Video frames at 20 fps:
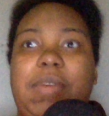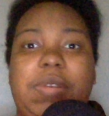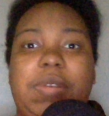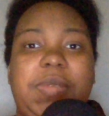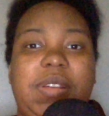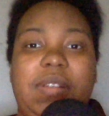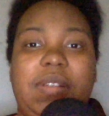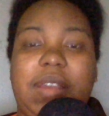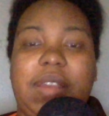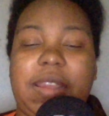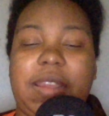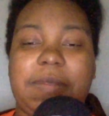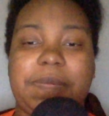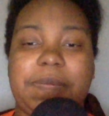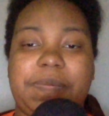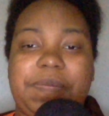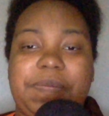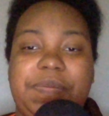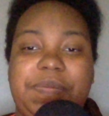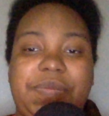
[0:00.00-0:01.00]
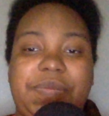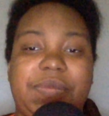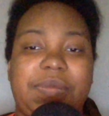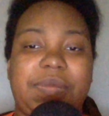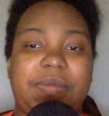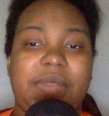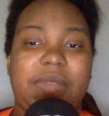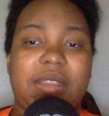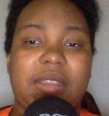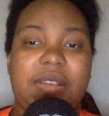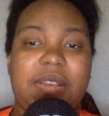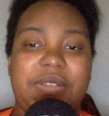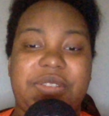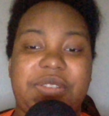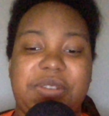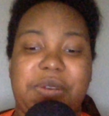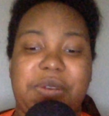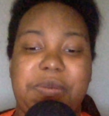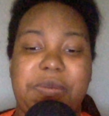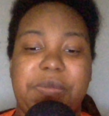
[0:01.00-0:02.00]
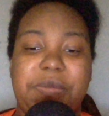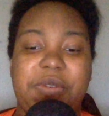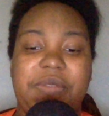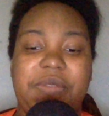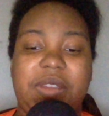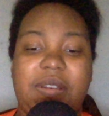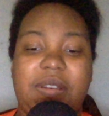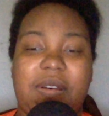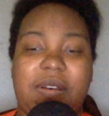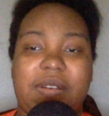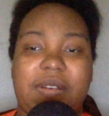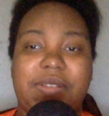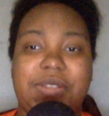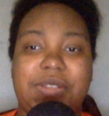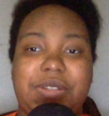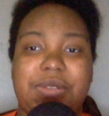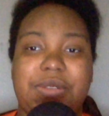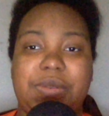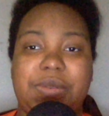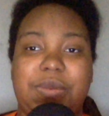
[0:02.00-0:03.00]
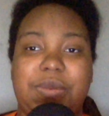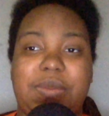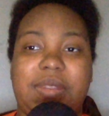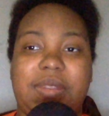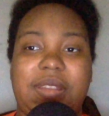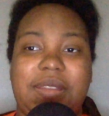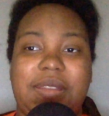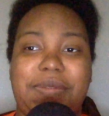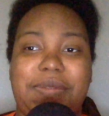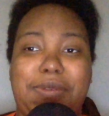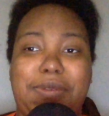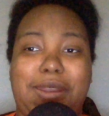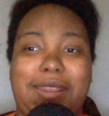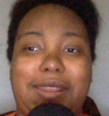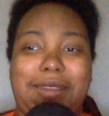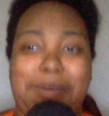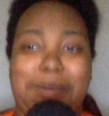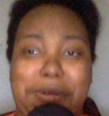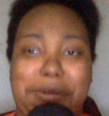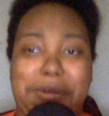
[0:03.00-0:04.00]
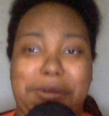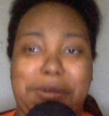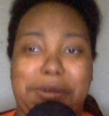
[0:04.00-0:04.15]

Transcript: be great. So moving on to the video.